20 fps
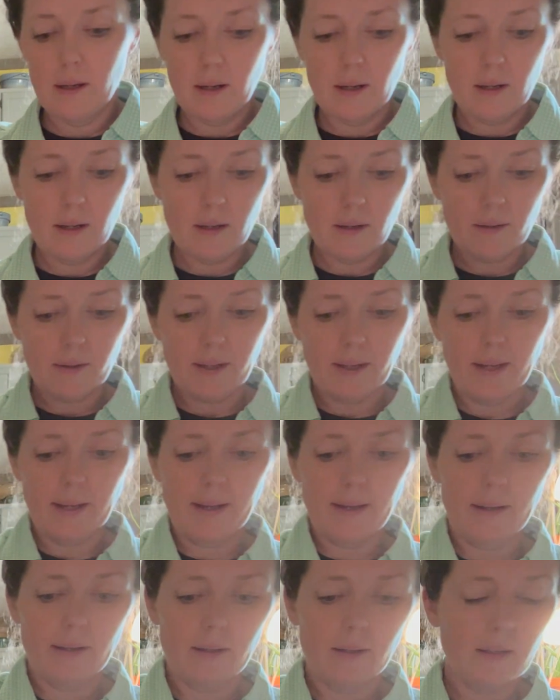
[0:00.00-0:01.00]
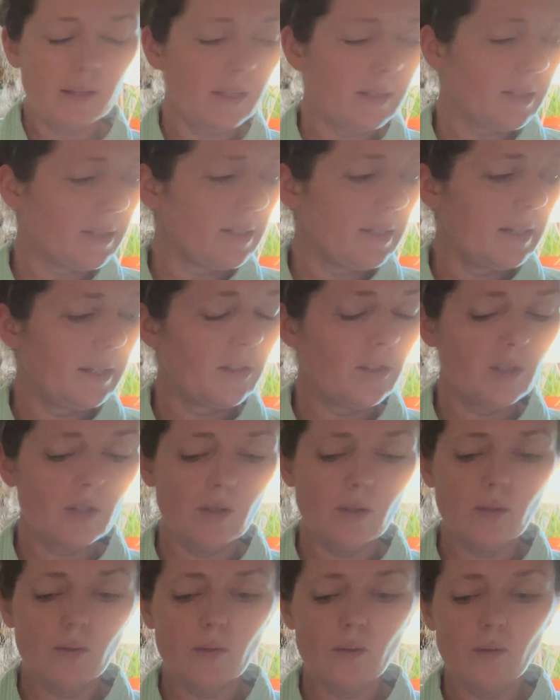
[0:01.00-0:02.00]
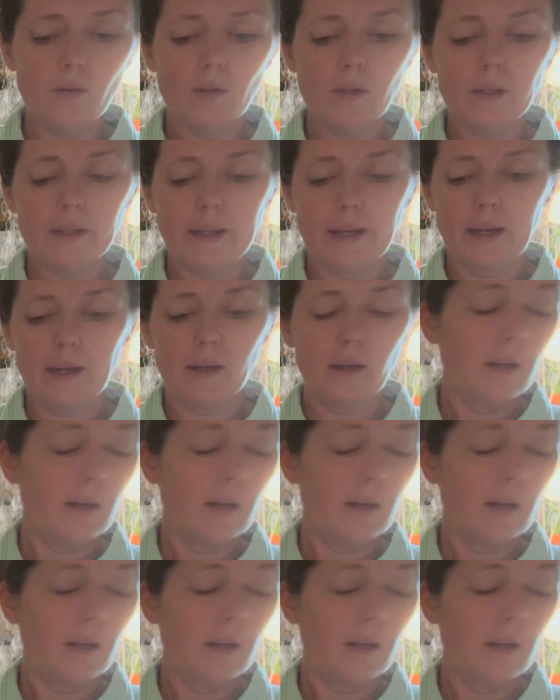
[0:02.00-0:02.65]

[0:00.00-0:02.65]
Okay, let's see, 2, yeah.